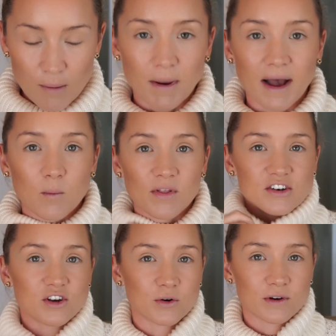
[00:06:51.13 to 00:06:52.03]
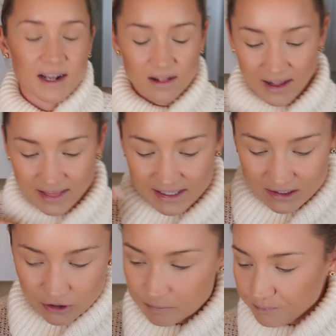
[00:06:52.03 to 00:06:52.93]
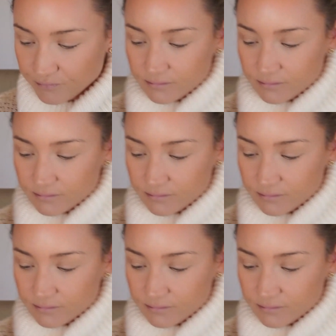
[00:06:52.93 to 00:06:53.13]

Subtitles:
But with a turtleneck like this on,